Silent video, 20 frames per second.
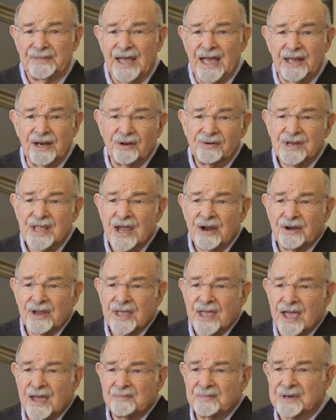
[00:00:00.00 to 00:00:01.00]
I don't carry
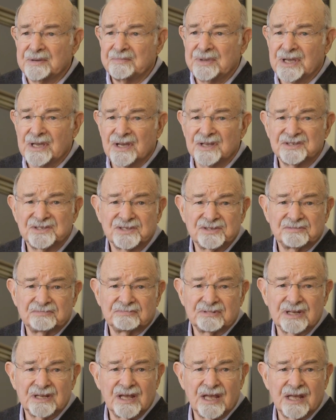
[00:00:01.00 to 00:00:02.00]
a camera because
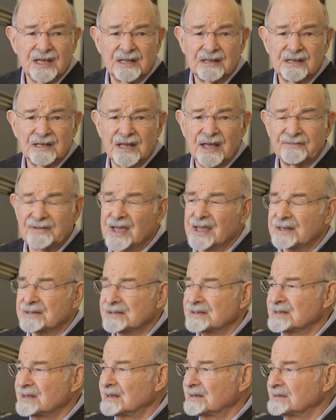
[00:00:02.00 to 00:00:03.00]
I've got
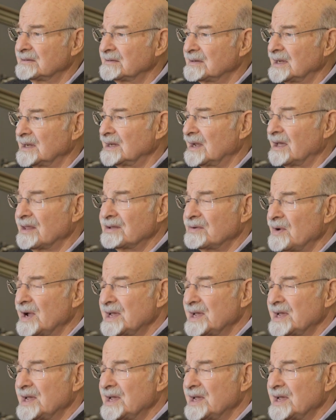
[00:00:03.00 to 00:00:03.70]
other